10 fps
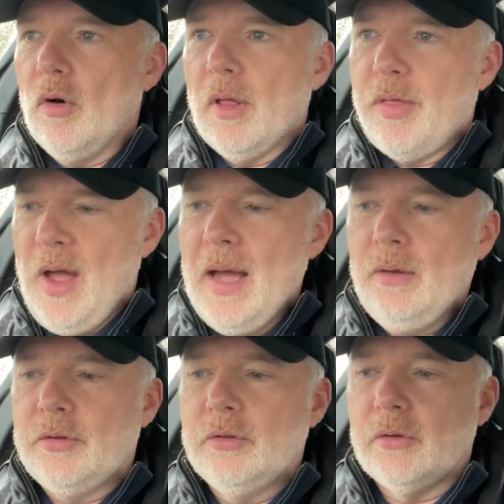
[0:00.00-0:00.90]

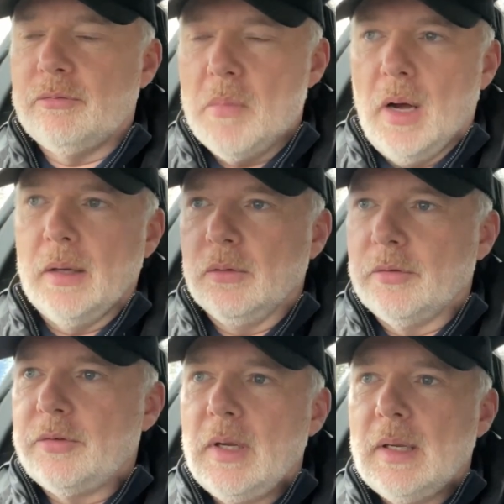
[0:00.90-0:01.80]
thousands of
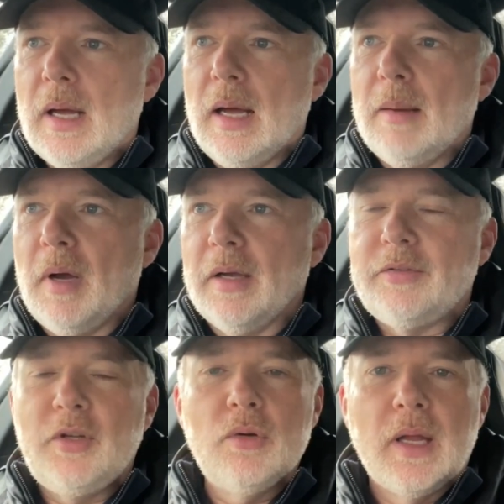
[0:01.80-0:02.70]
miles, I
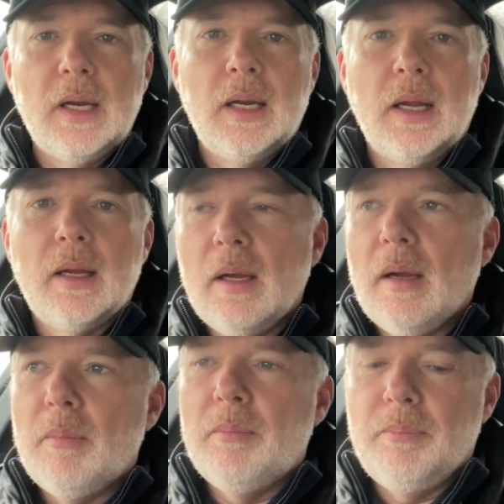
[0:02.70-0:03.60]
still get in it,
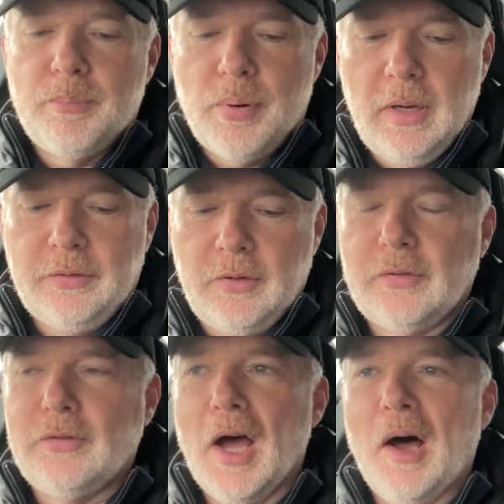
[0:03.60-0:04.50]
press the
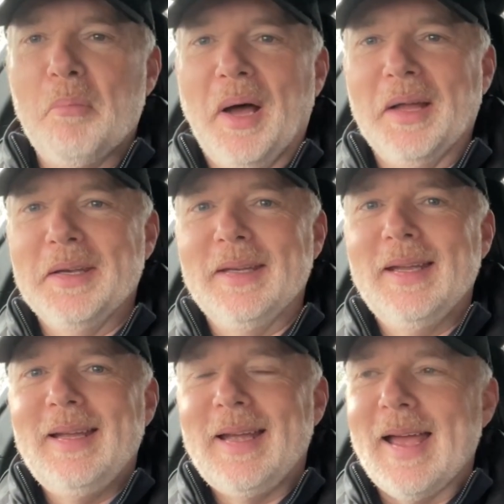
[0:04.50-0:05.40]
start
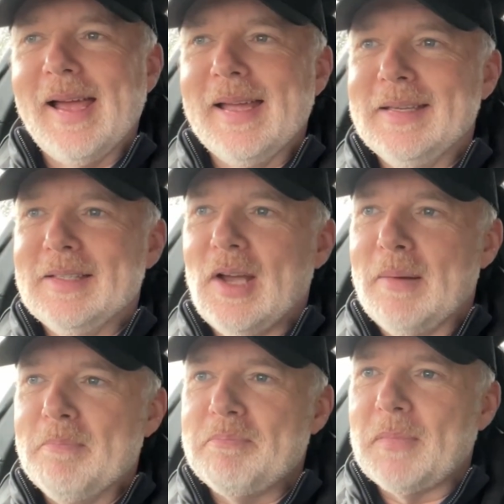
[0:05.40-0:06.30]
button, and
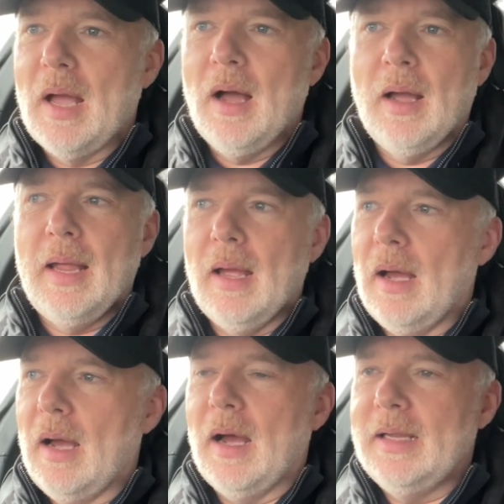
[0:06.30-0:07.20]

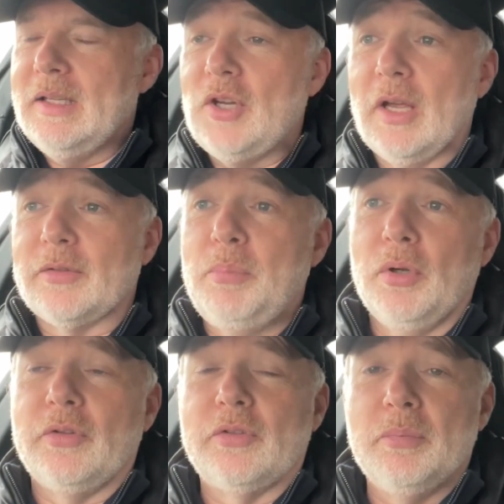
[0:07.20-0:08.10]
it just
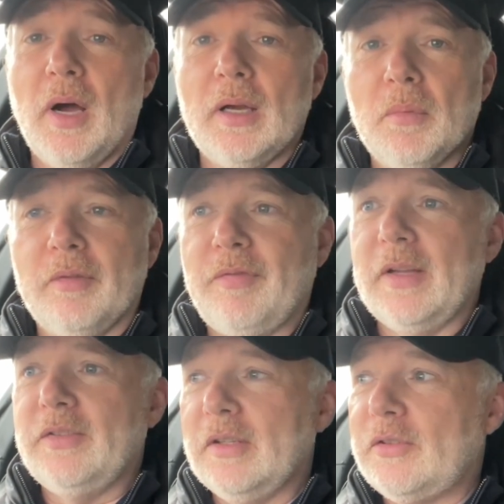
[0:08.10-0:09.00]
puts a smile on my
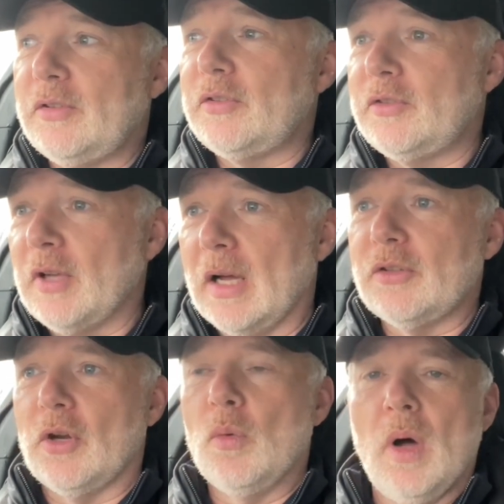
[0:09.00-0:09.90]
face. It's such
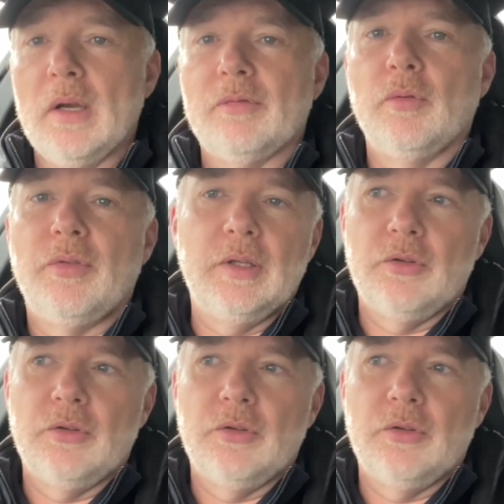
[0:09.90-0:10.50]
a wonderful thing to